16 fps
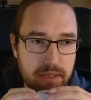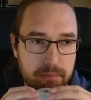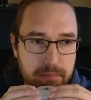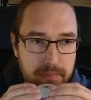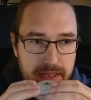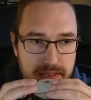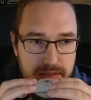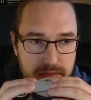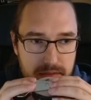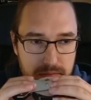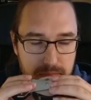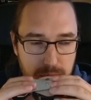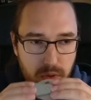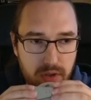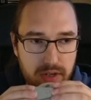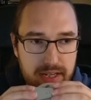but
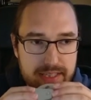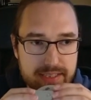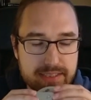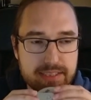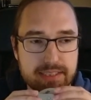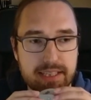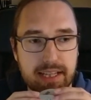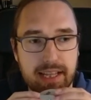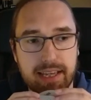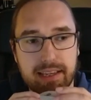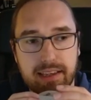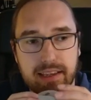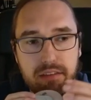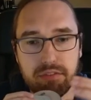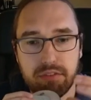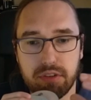more or less it's like
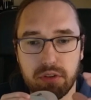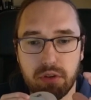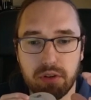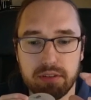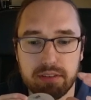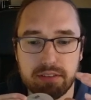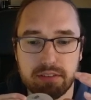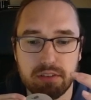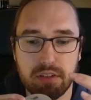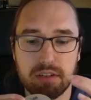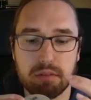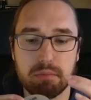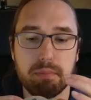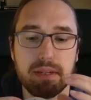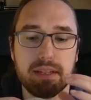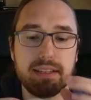if you got a
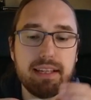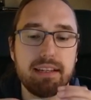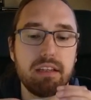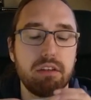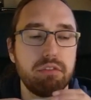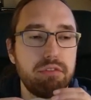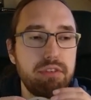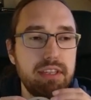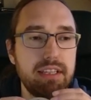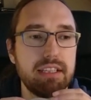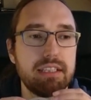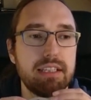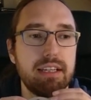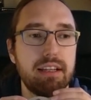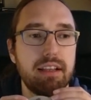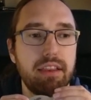certain magnetic
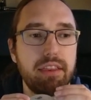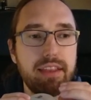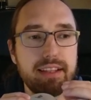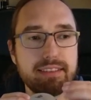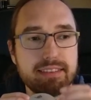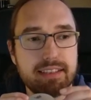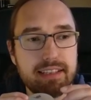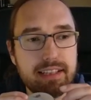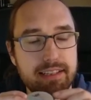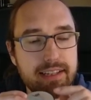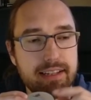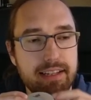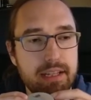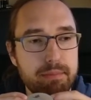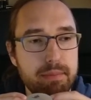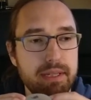field that
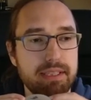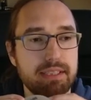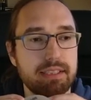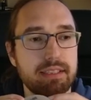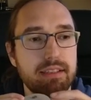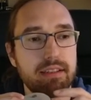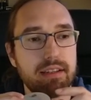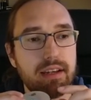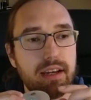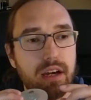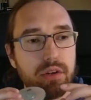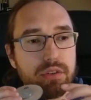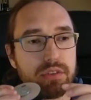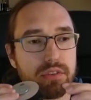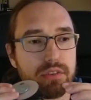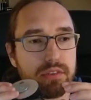limits how
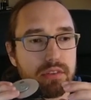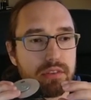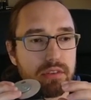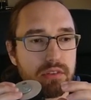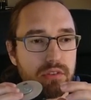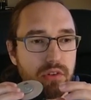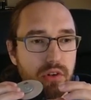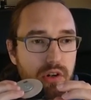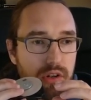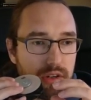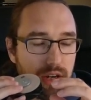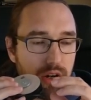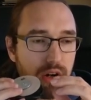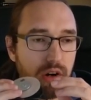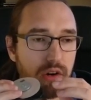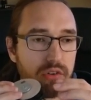strong
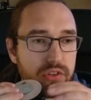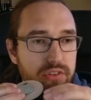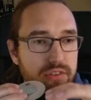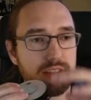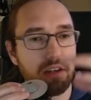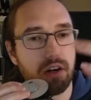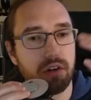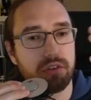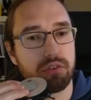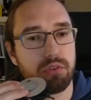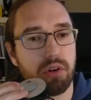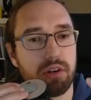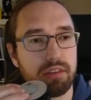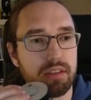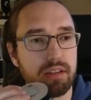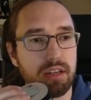
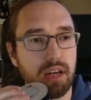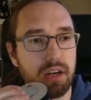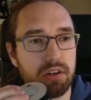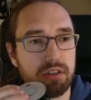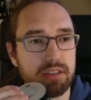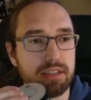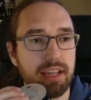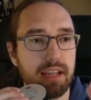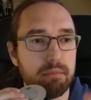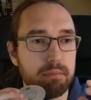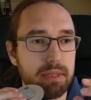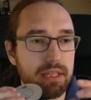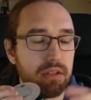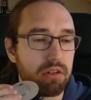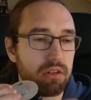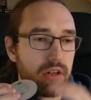the current can
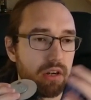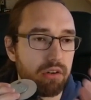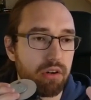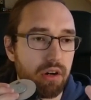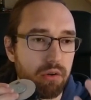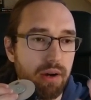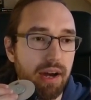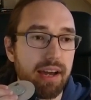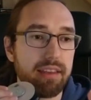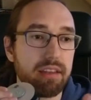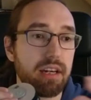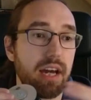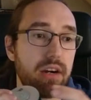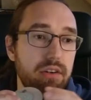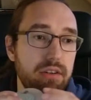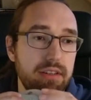be, or how high the
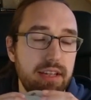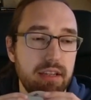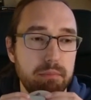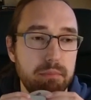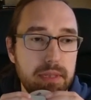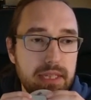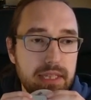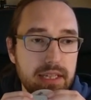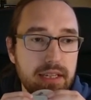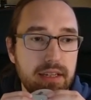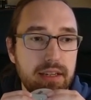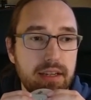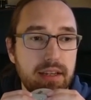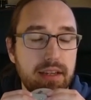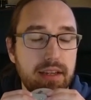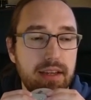current can be,
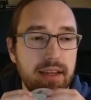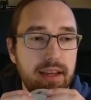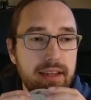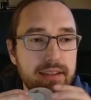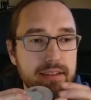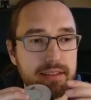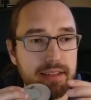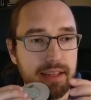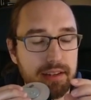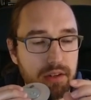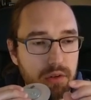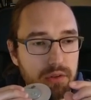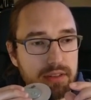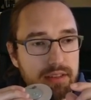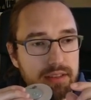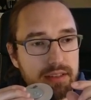and it can
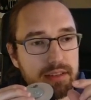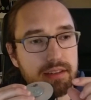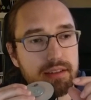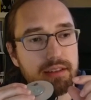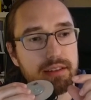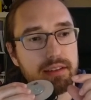only